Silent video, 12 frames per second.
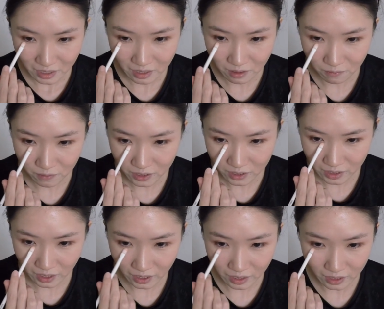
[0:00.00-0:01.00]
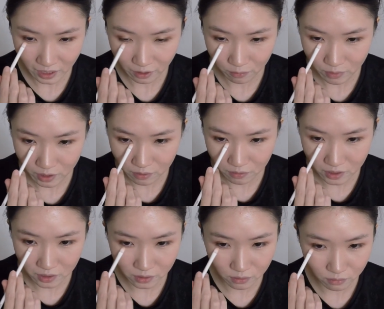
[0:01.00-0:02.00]
if this can help me do
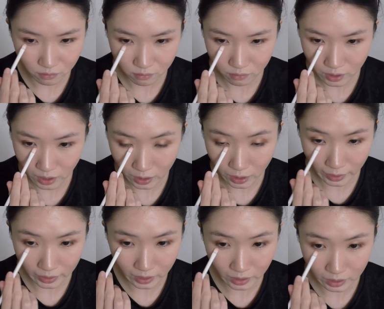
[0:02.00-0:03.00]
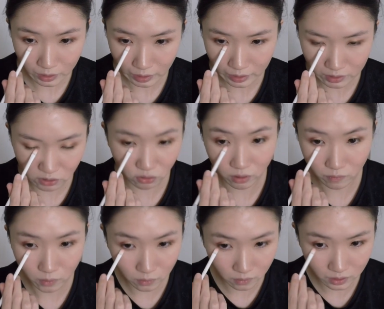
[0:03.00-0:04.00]
this too, then I can like
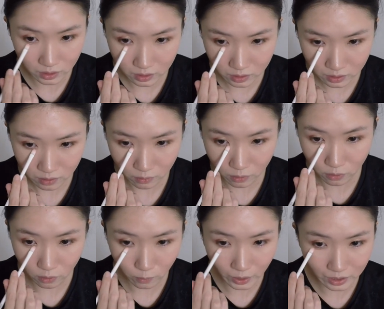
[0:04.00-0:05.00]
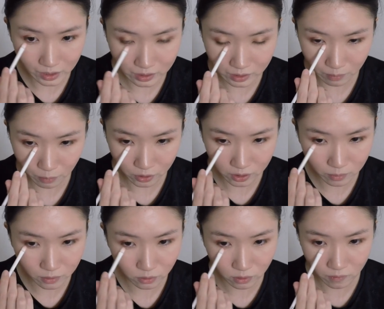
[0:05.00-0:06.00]
travel with this, you know, when it's
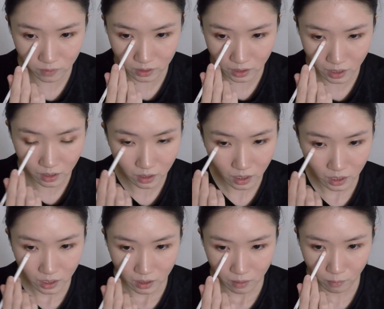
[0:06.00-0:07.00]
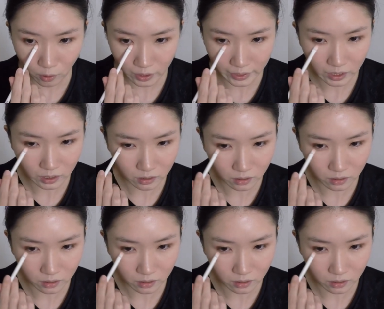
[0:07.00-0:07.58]
possible to travel again. More like